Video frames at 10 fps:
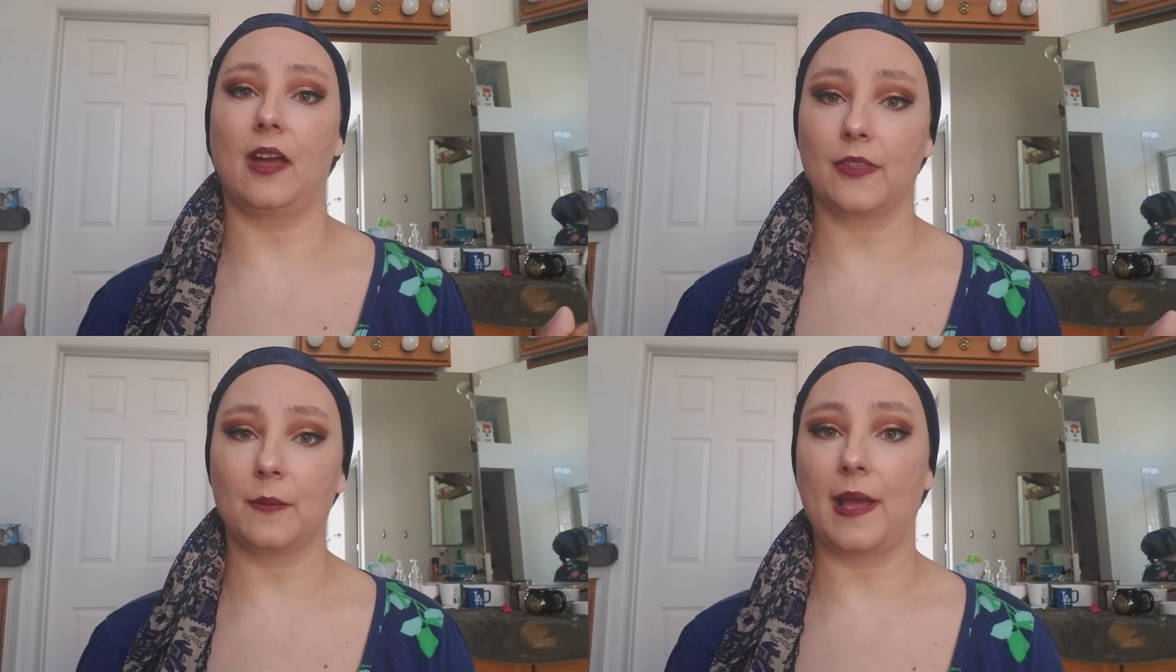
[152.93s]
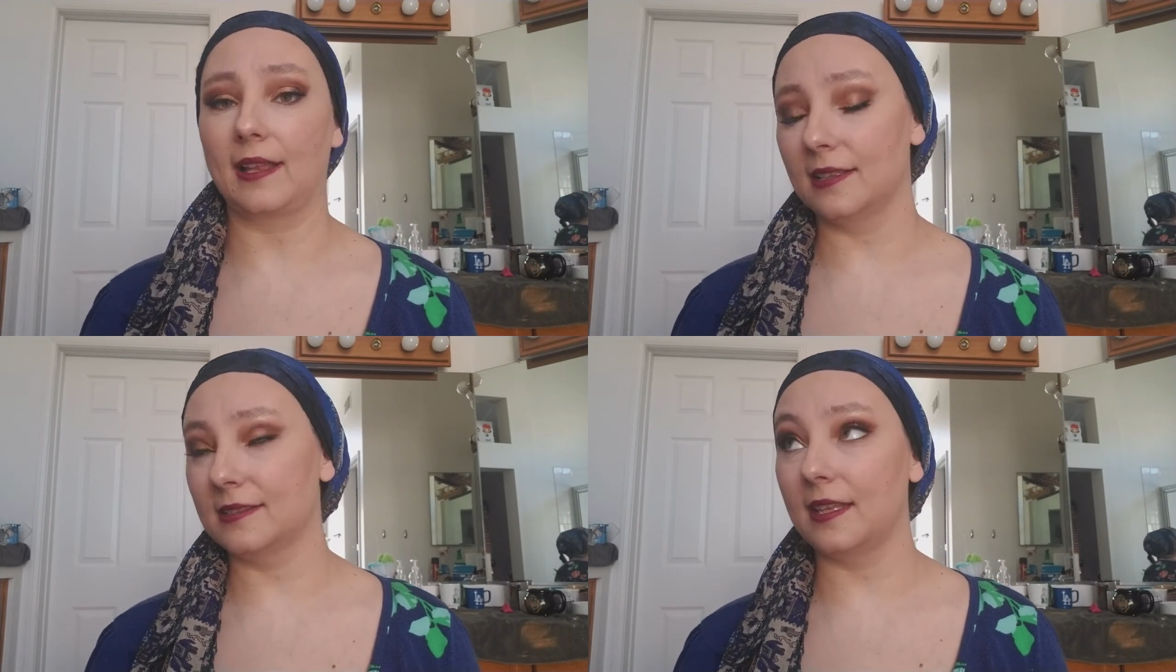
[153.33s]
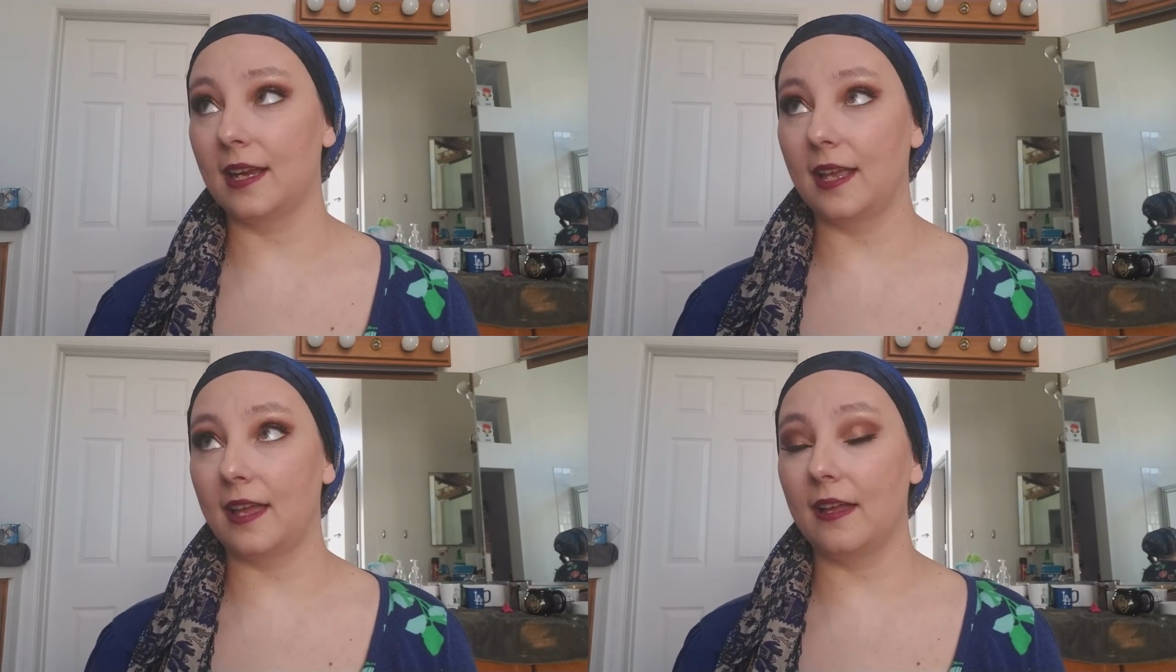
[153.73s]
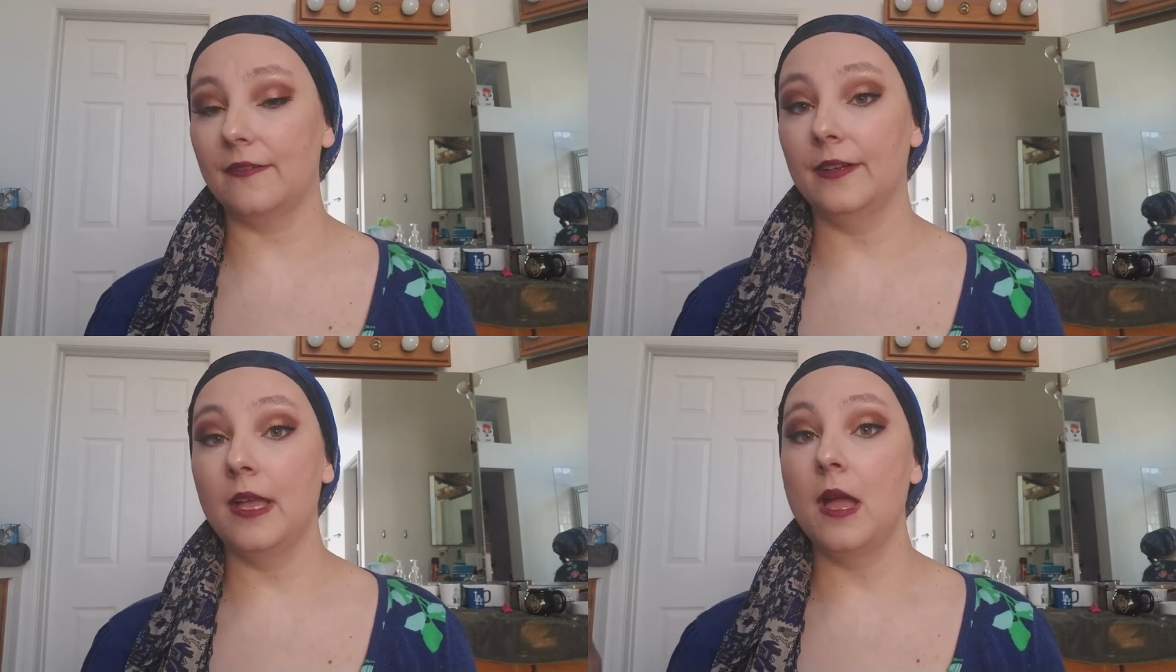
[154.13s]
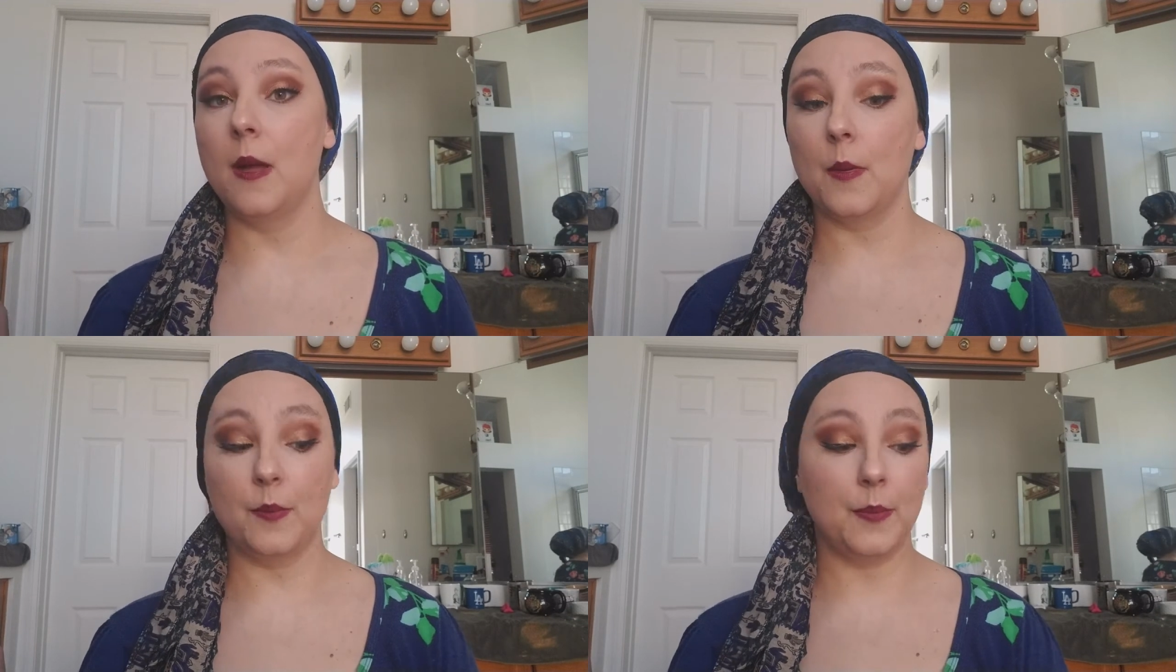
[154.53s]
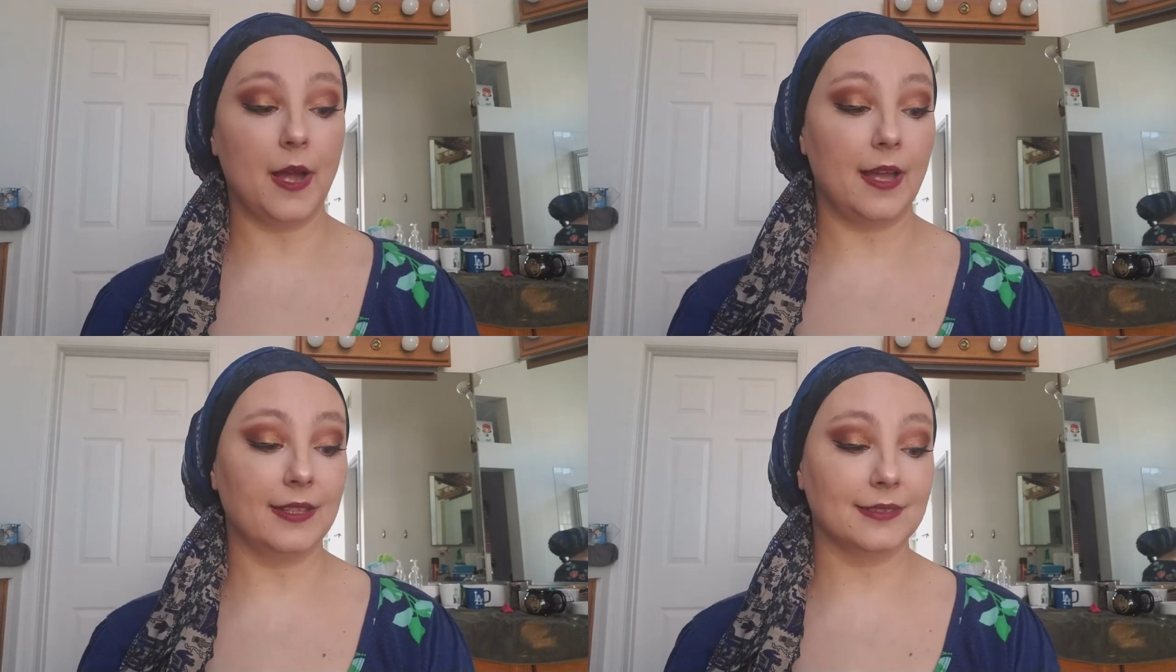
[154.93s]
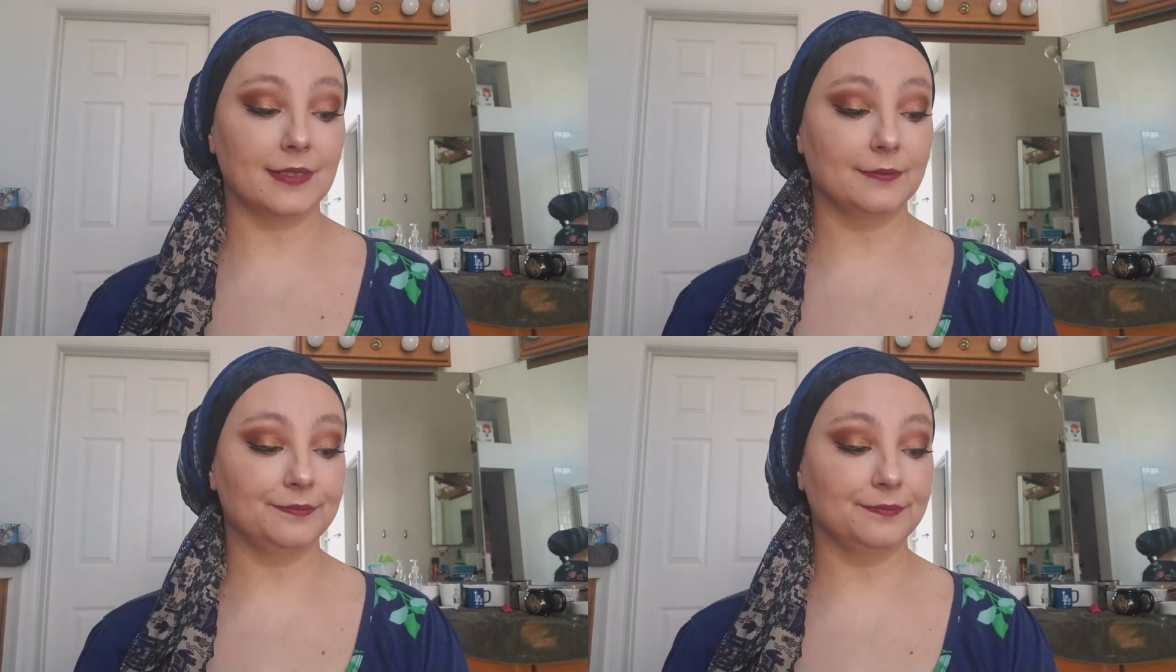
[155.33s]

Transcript: other palettes that I have, but